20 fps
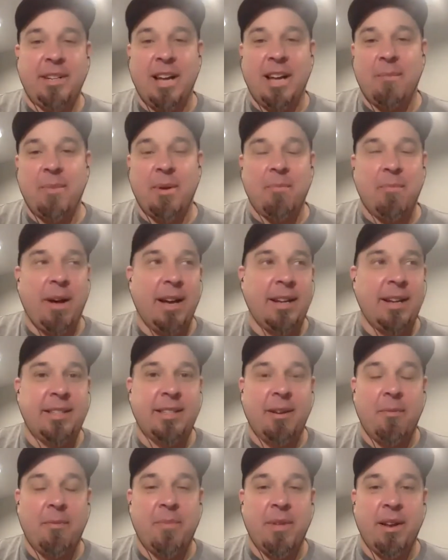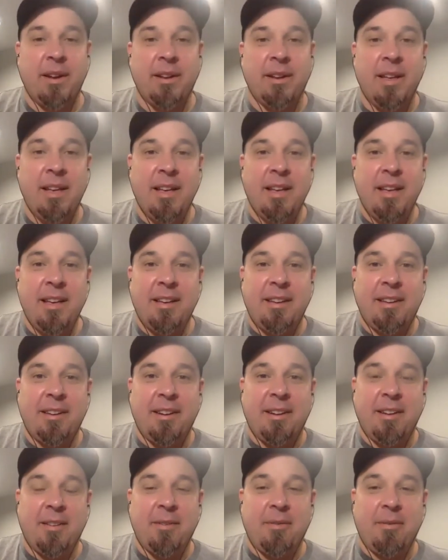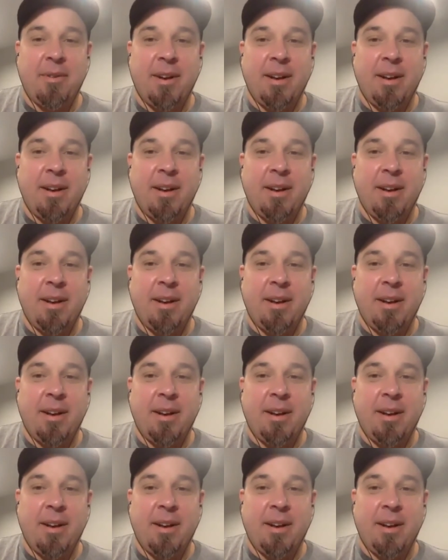time you buy something you know yeah.